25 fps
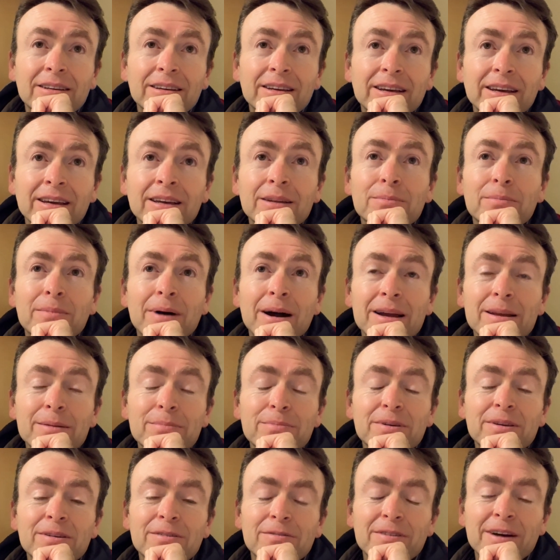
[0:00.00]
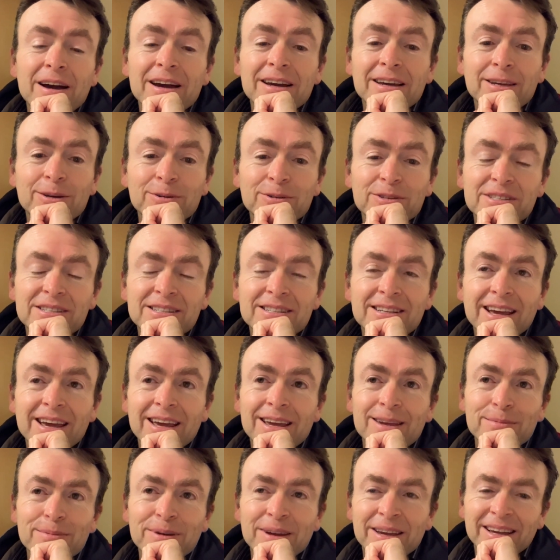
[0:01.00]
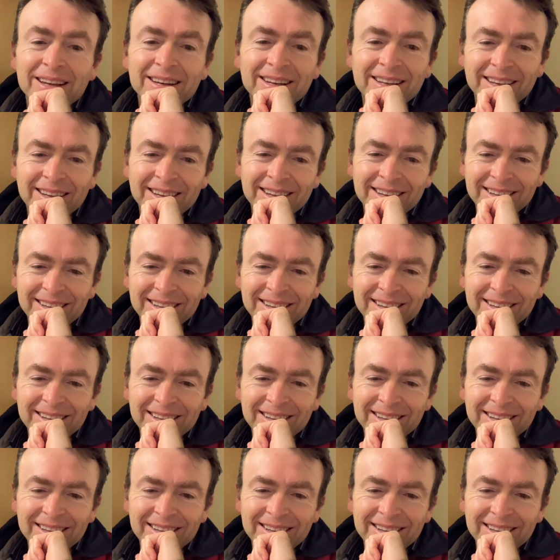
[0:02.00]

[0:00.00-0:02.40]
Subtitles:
It might be a vacuous statement.